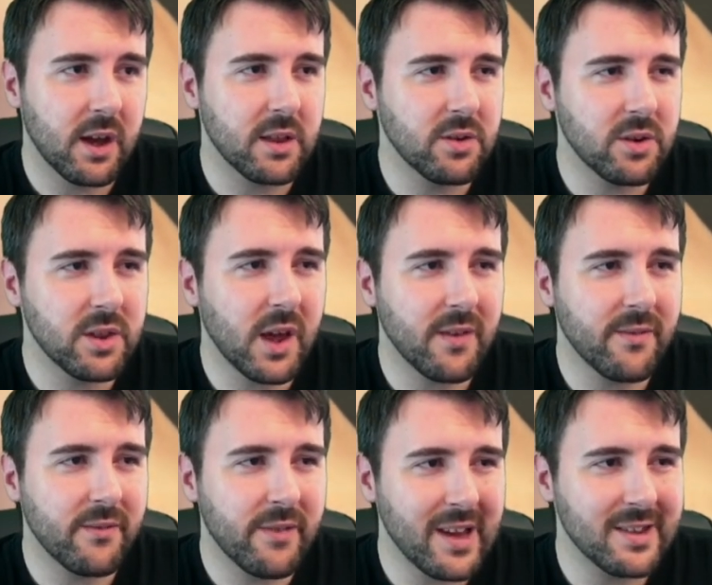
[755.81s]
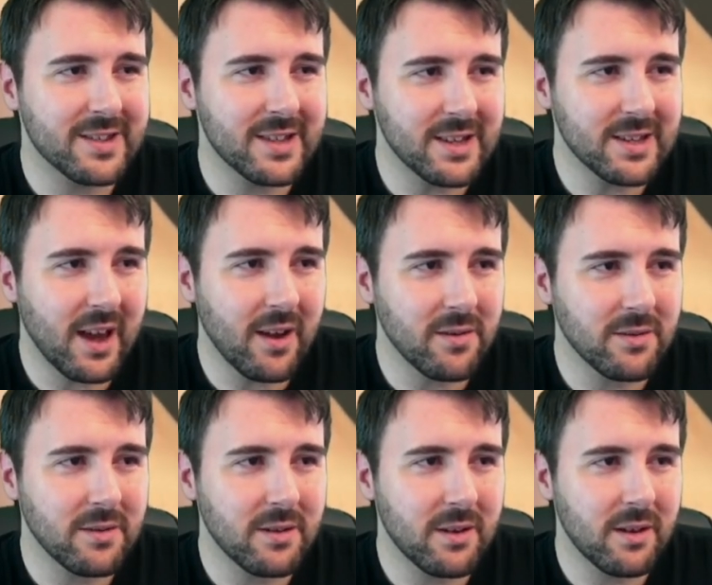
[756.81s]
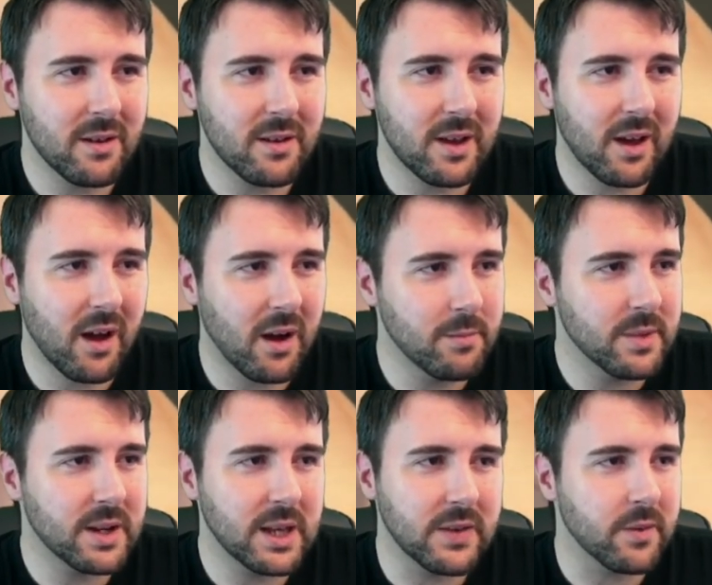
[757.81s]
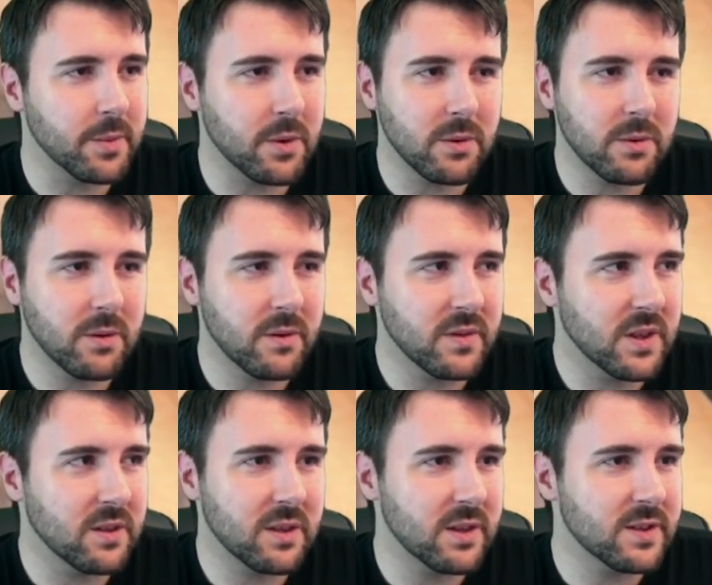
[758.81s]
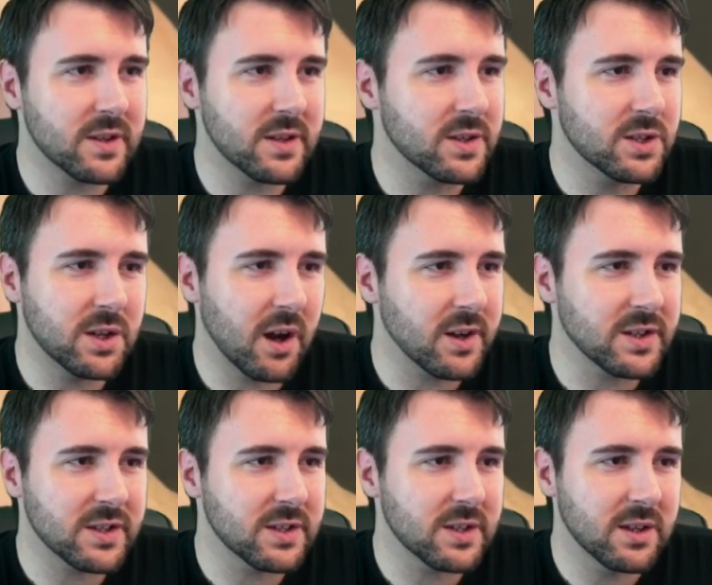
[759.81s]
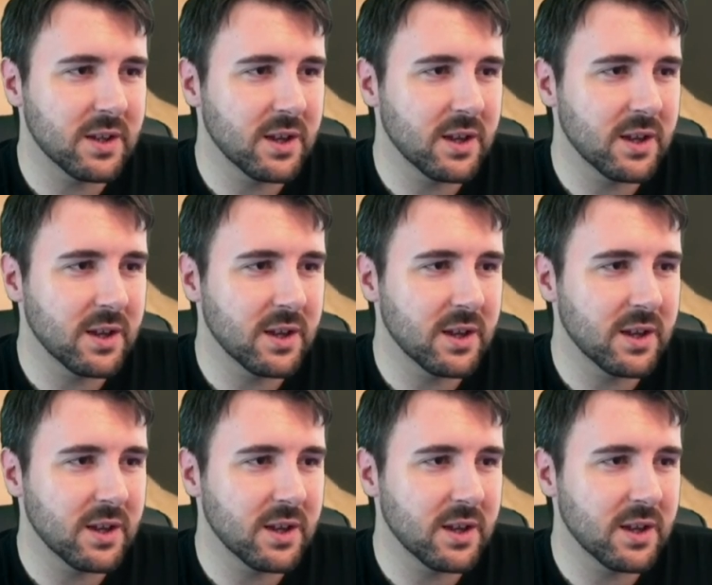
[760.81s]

Look at that face detail. Unbelievable. This is just,